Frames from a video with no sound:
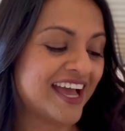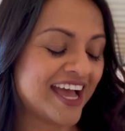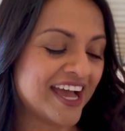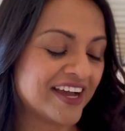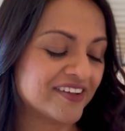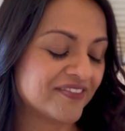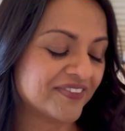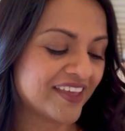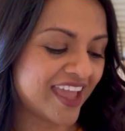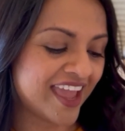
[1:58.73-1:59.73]

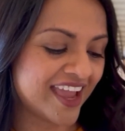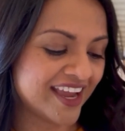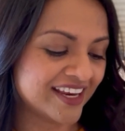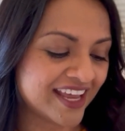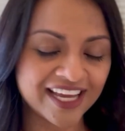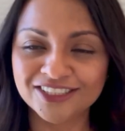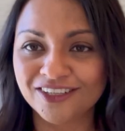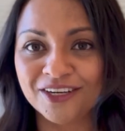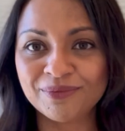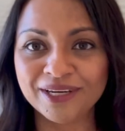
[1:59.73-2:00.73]
And I
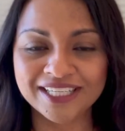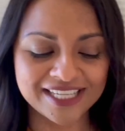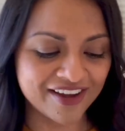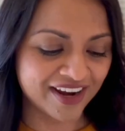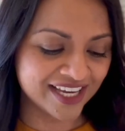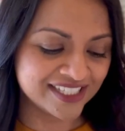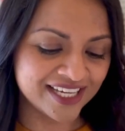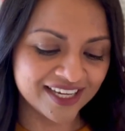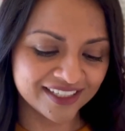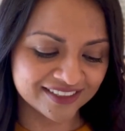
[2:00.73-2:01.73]
started putting down
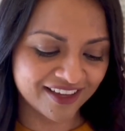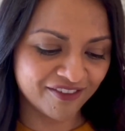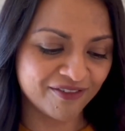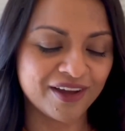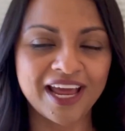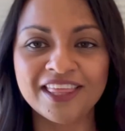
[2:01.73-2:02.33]
ideas of what I